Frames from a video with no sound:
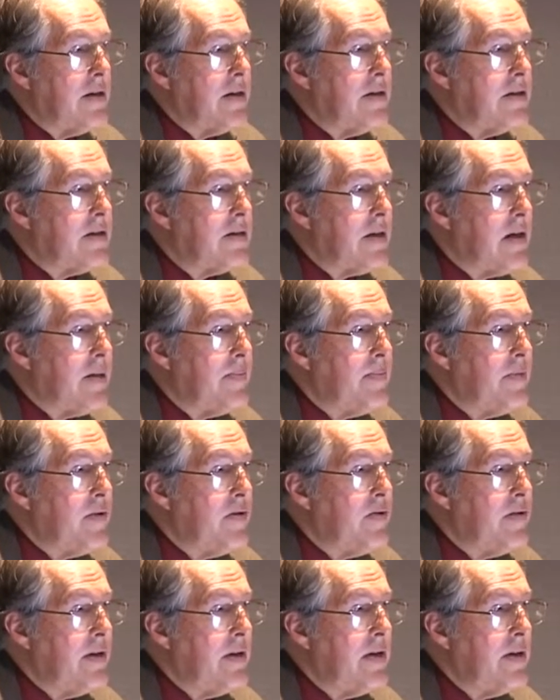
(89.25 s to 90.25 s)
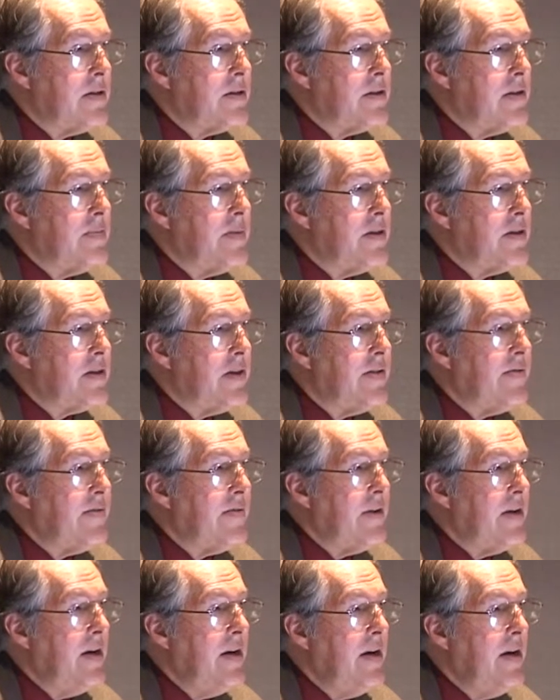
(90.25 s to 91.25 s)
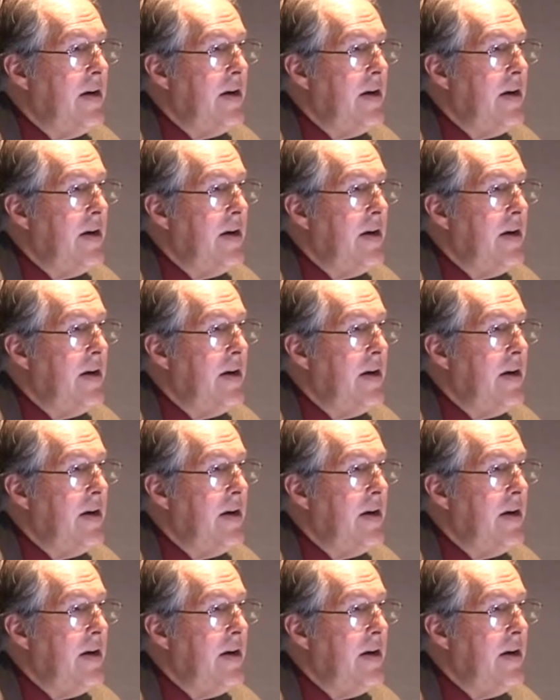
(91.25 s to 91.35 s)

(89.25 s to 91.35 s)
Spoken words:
stop drinking so much every